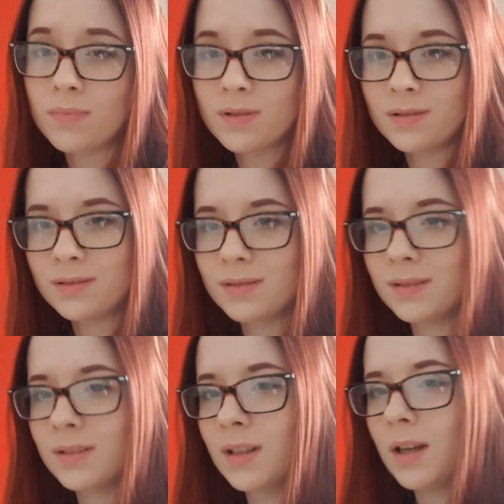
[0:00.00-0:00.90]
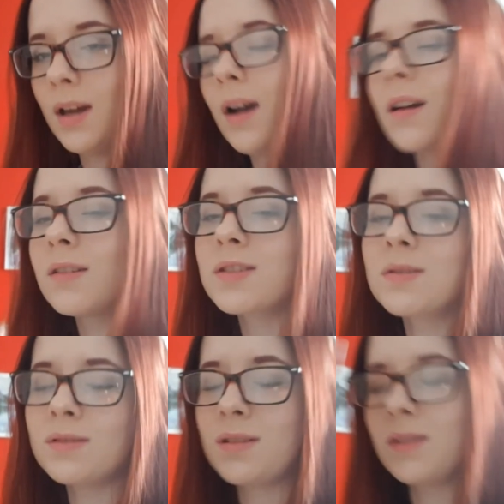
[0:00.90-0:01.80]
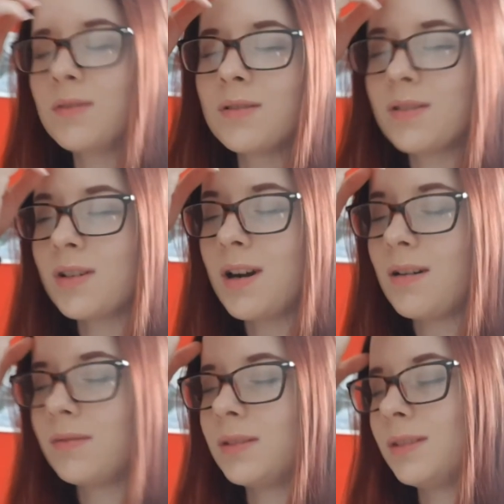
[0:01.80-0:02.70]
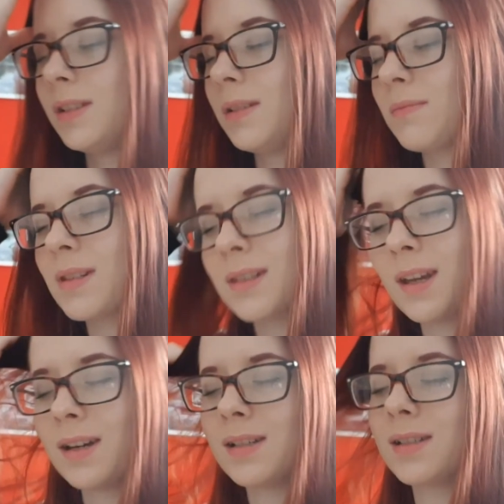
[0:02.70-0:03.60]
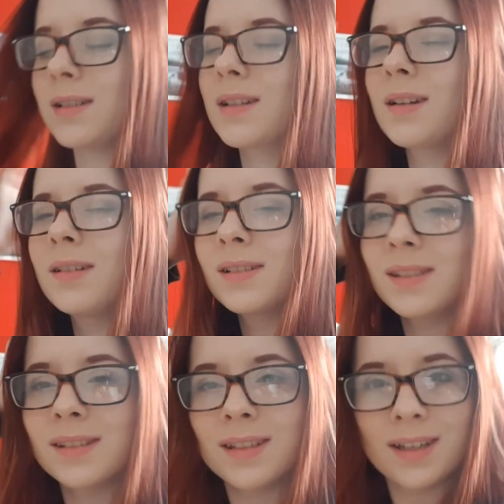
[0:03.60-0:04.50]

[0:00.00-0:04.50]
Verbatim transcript: But I also want to go and travel, and I'm scared because